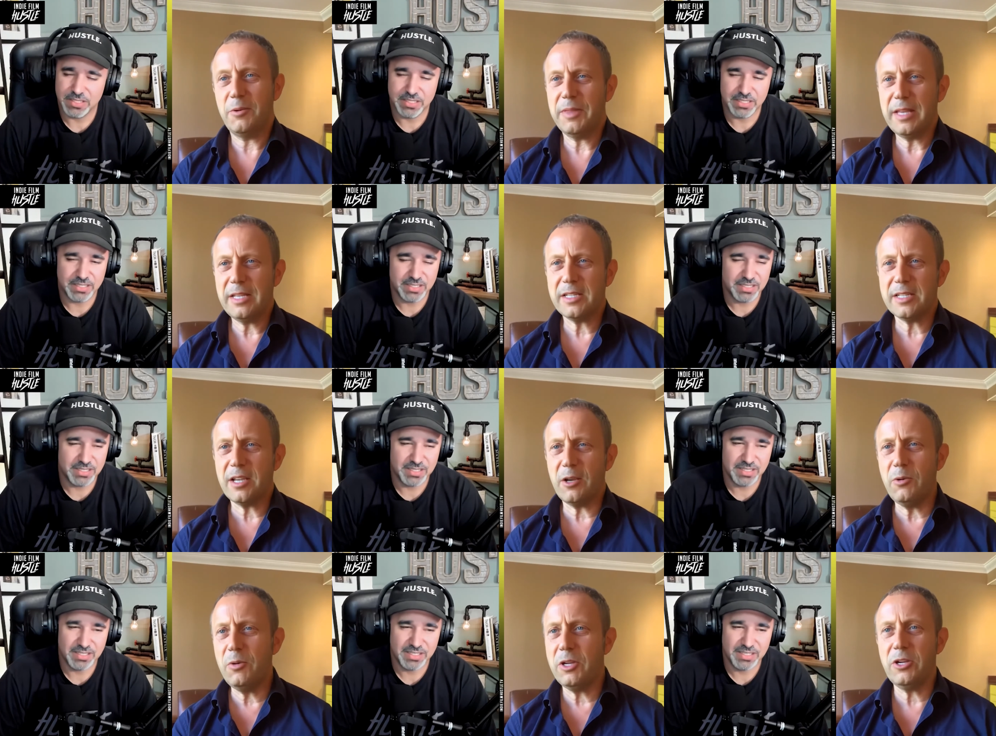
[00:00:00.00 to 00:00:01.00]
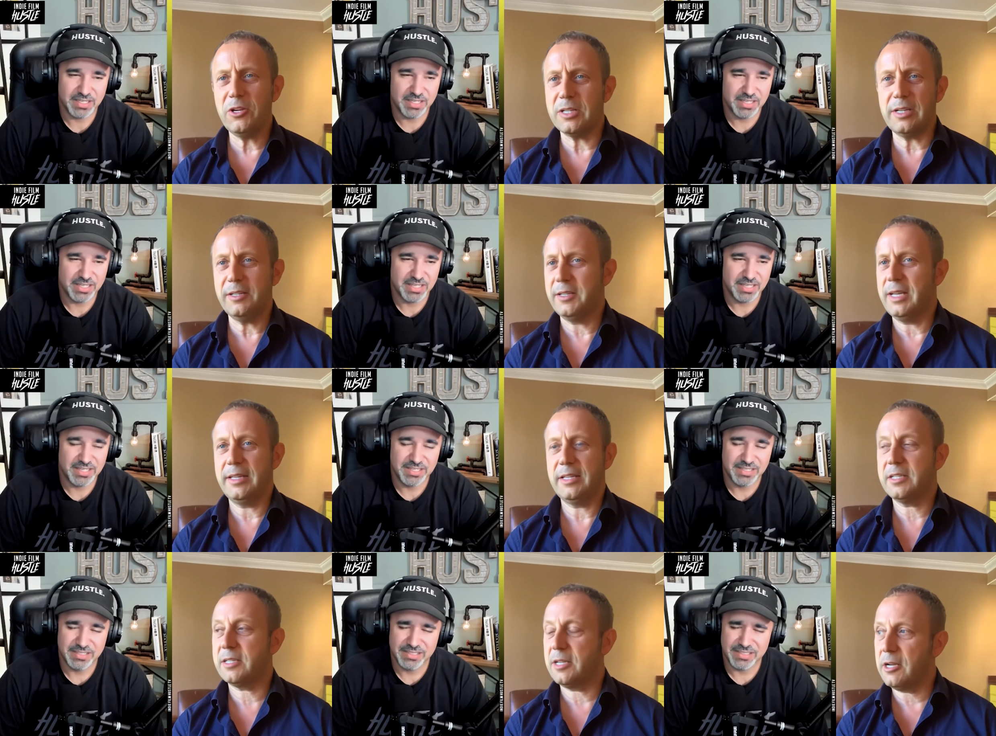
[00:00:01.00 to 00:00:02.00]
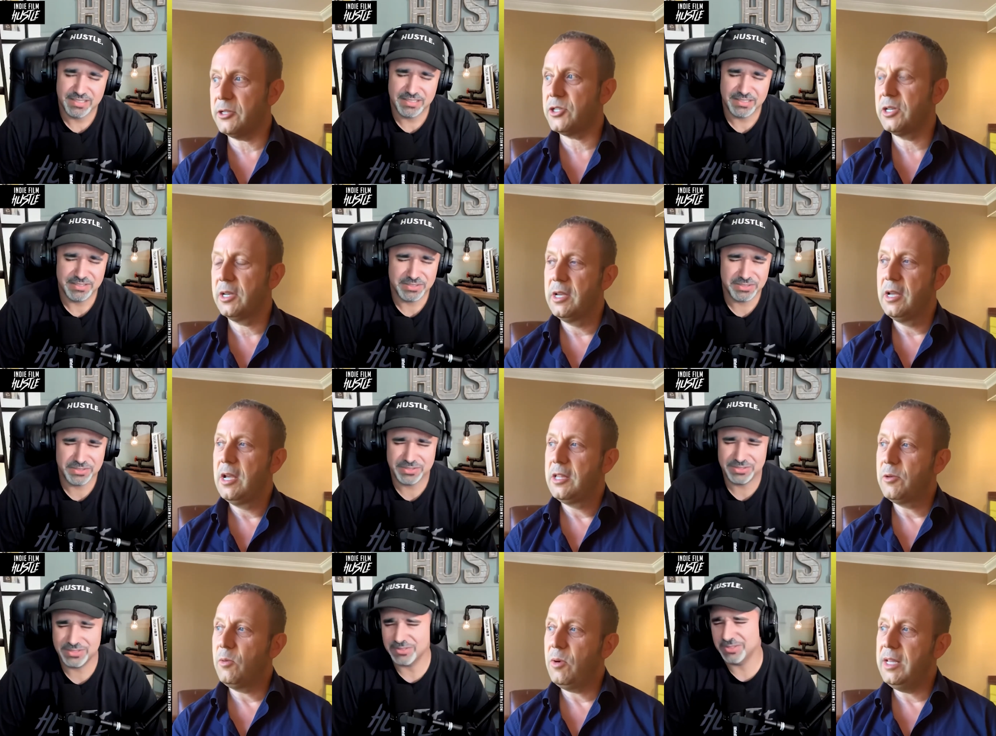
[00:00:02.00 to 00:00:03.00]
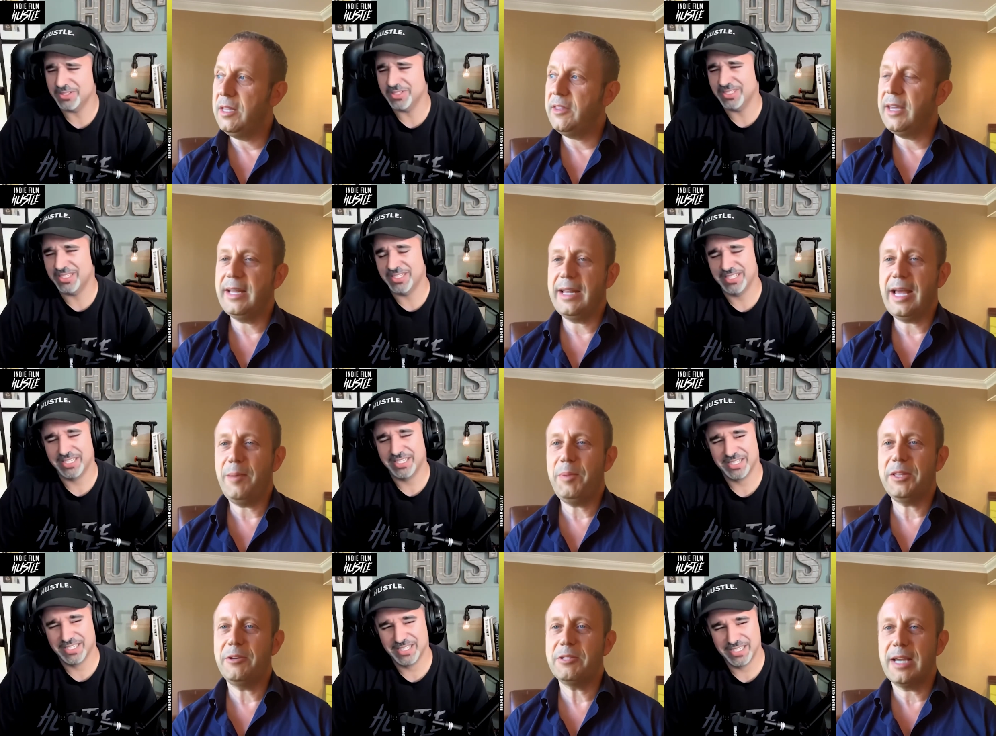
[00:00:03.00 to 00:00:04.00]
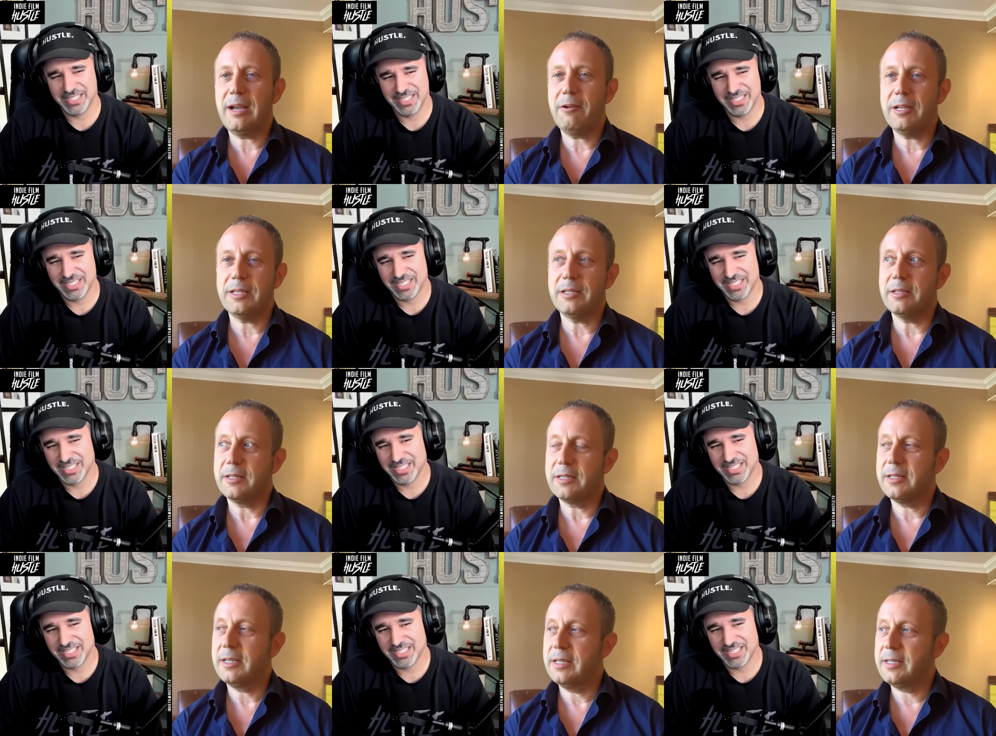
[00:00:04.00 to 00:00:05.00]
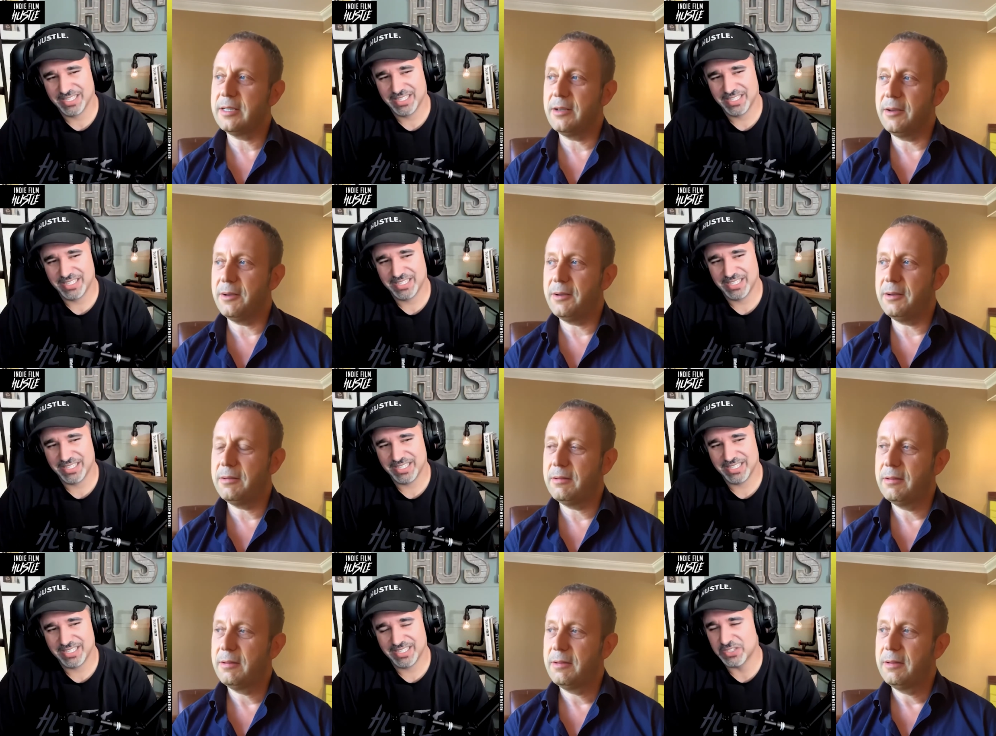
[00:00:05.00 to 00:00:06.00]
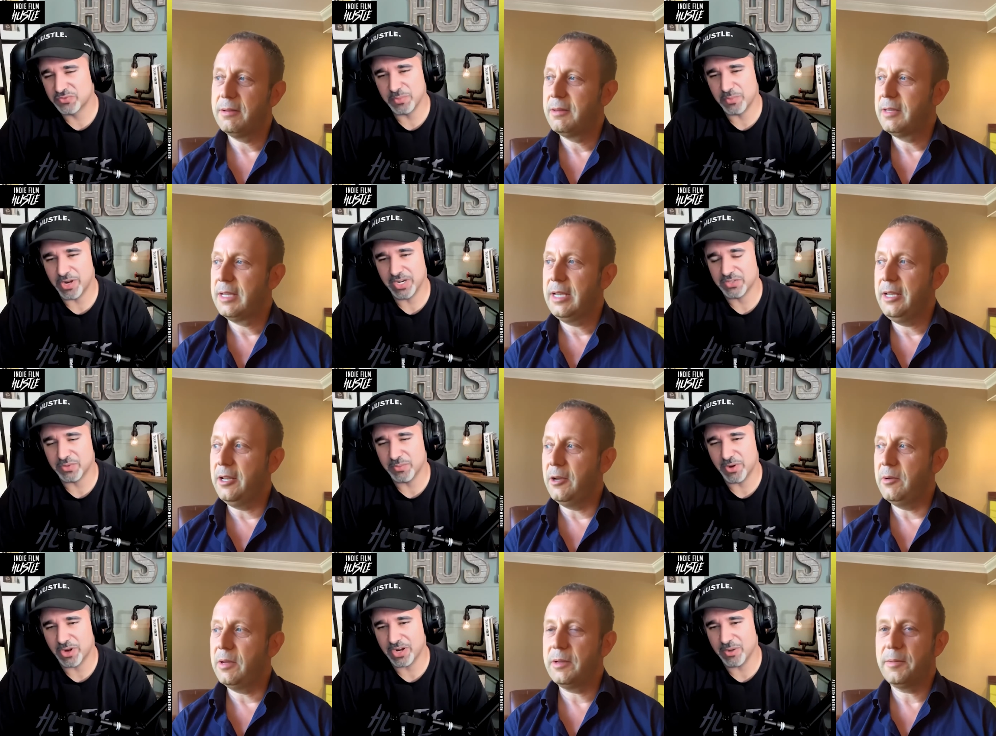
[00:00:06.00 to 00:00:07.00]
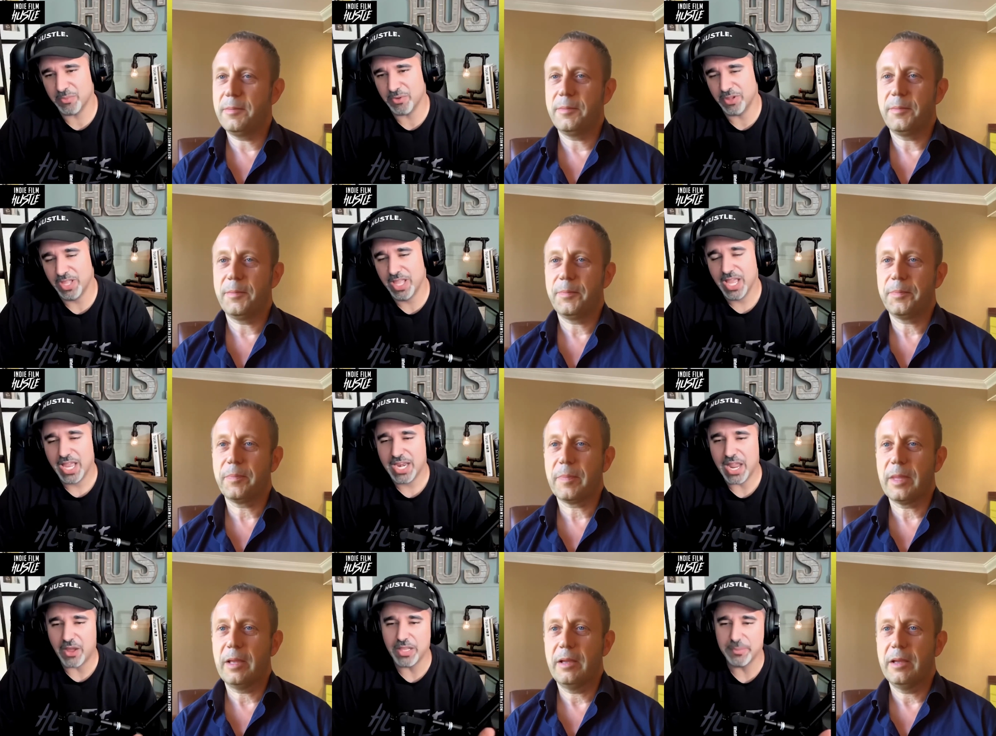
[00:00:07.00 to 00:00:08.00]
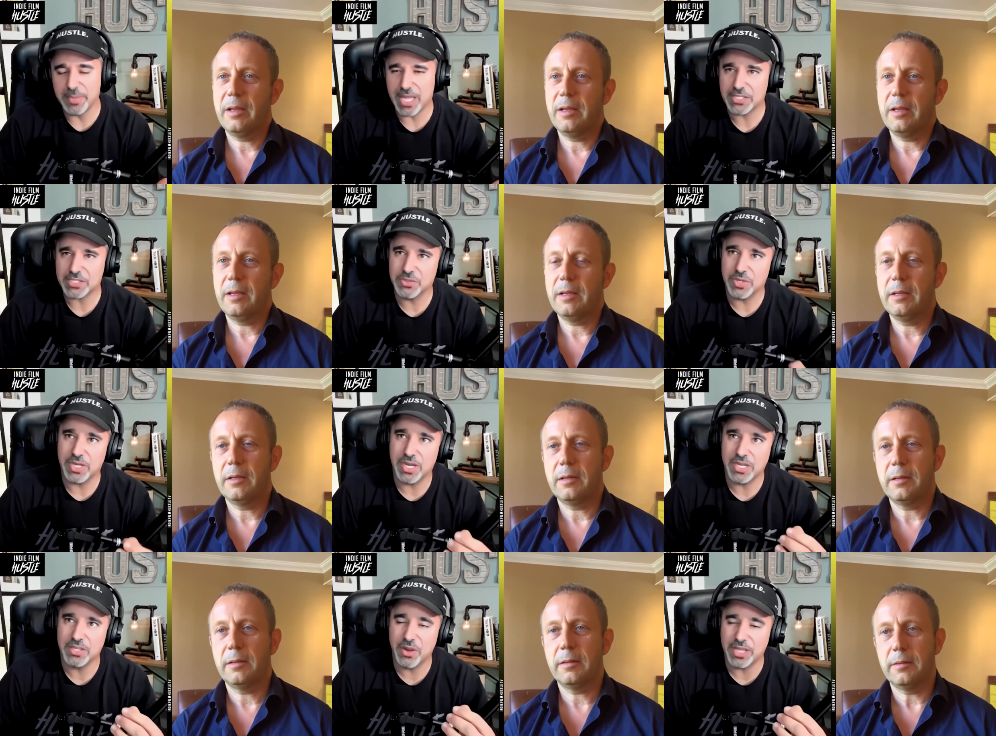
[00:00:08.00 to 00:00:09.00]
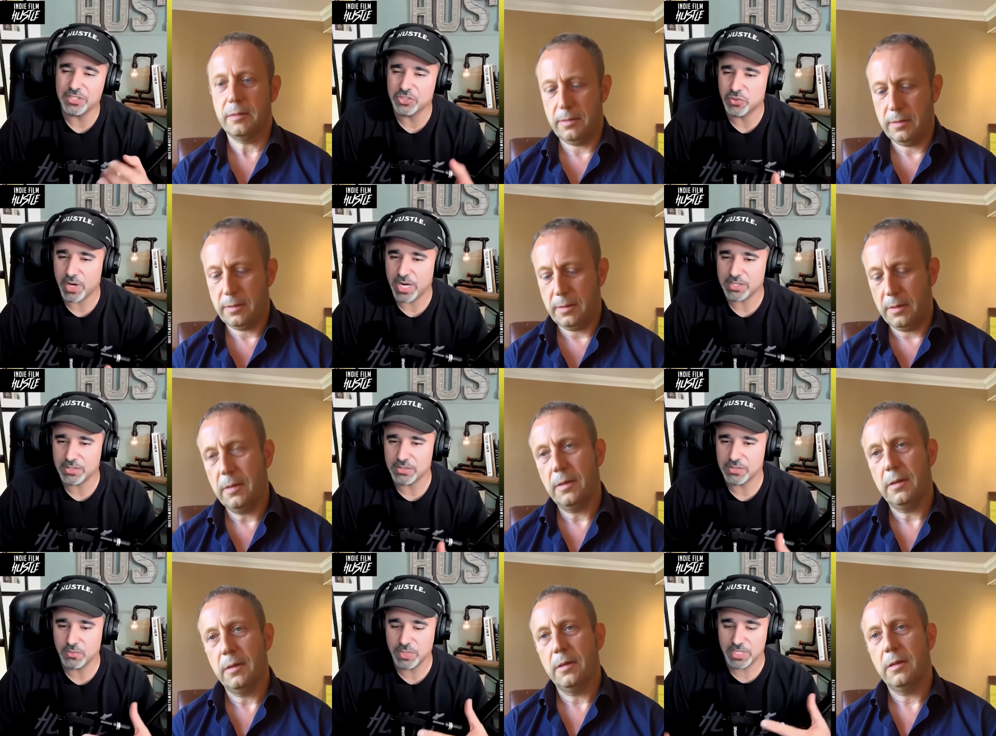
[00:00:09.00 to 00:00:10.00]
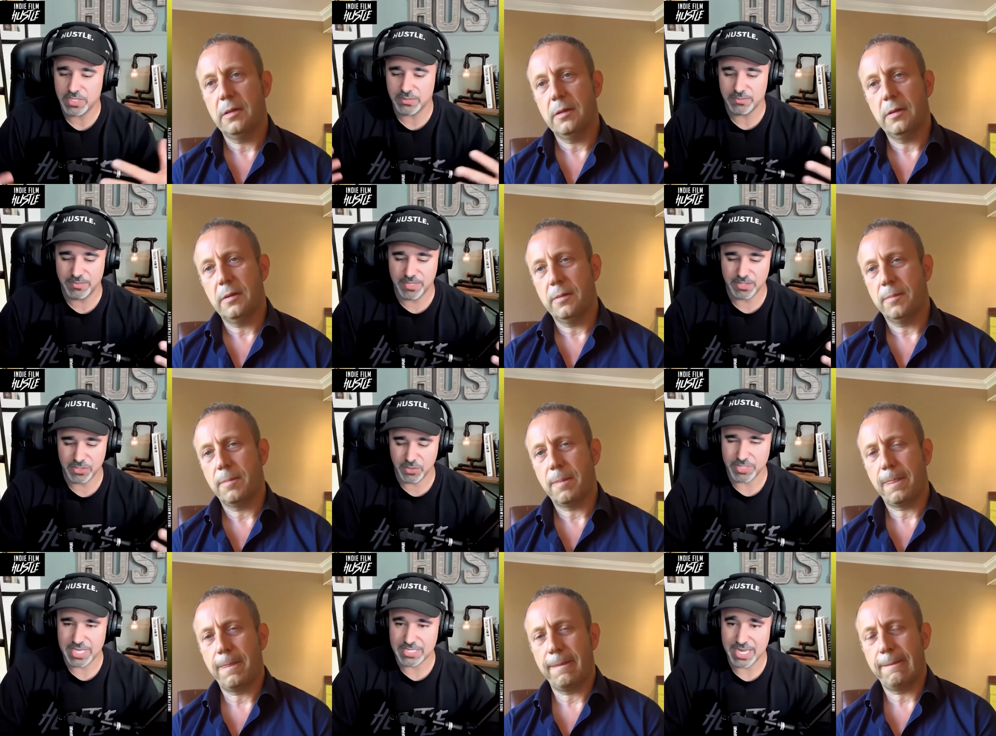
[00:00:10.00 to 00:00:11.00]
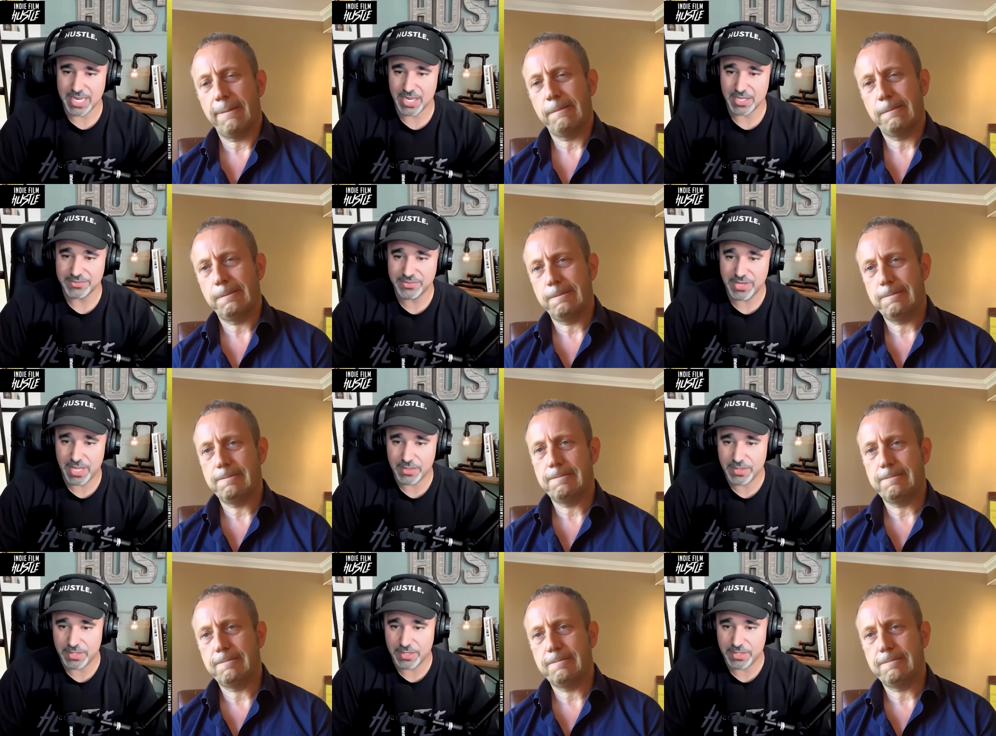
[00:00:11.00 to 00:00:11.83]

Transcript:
Speaker 1: God. Ah. they're so good, aren't they? They're such oh, so the way that they inhabit those characters is uh,
Speaker 2: is remar- is remarkable. Now, let me ask you. Uh, you know, as directors, we there's always that day on set